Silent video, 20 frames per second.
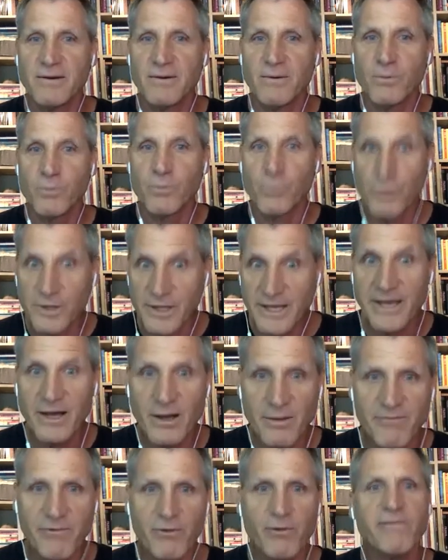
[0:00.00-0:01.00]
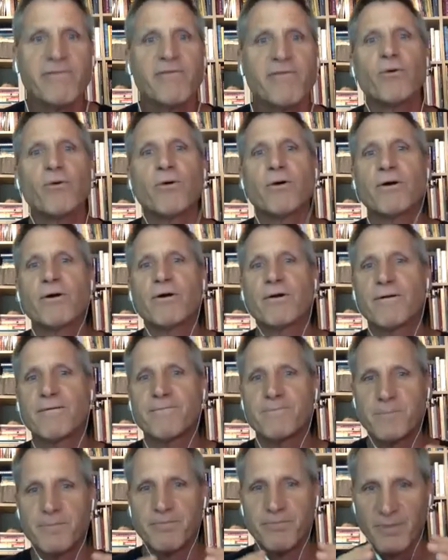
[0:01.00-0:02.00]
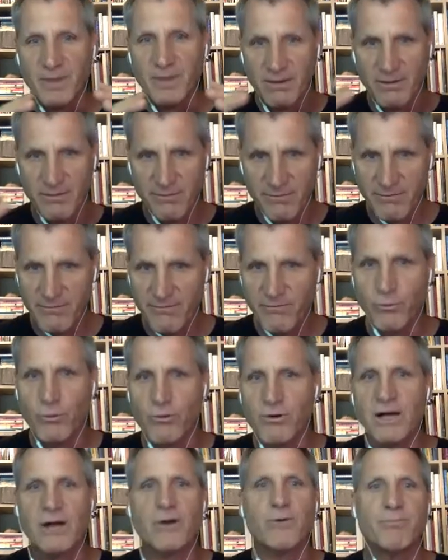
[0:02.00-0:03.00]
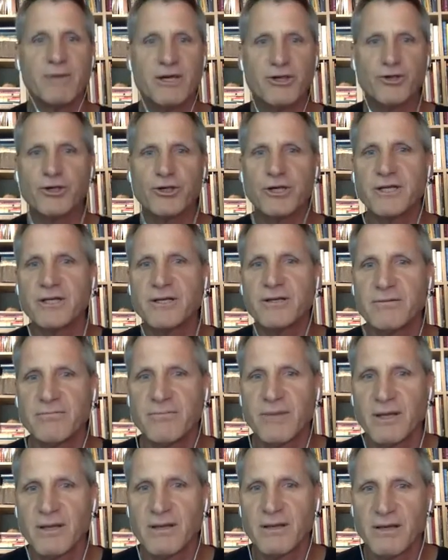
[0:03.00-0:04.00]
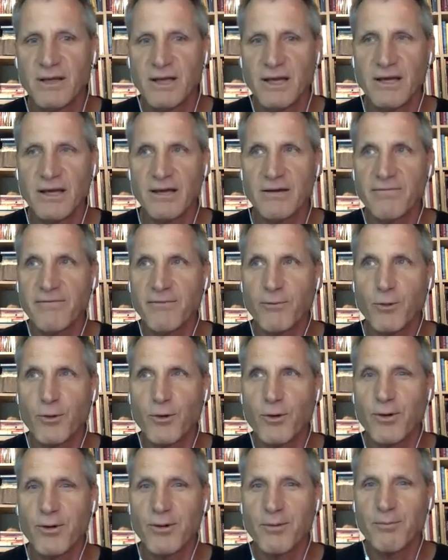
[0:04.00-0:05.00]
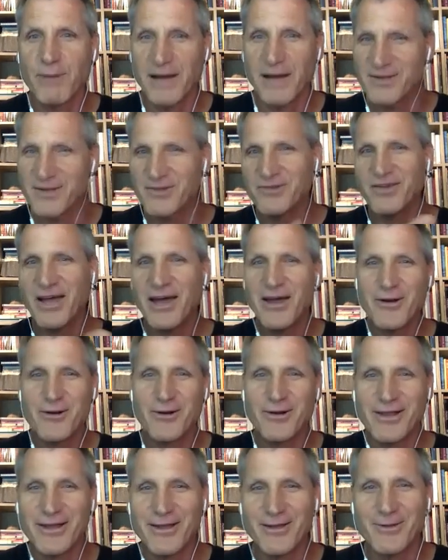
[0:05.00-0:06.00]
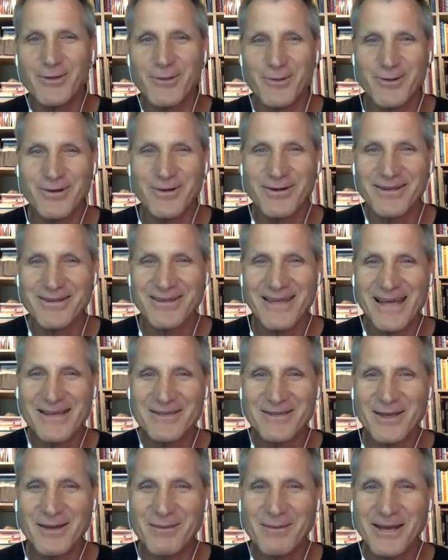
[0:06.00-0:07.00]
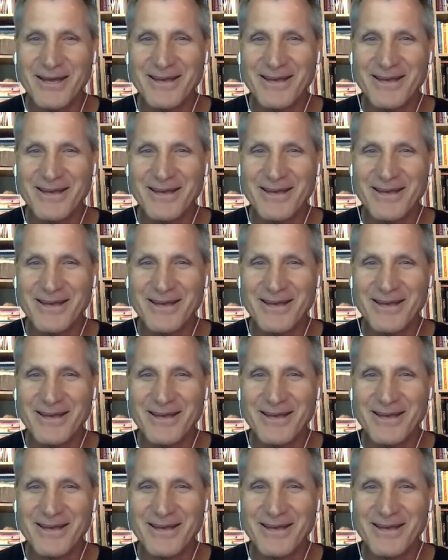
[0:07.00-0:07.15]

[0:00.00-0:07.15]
really helpful for our mission and for my desire, like you were asking.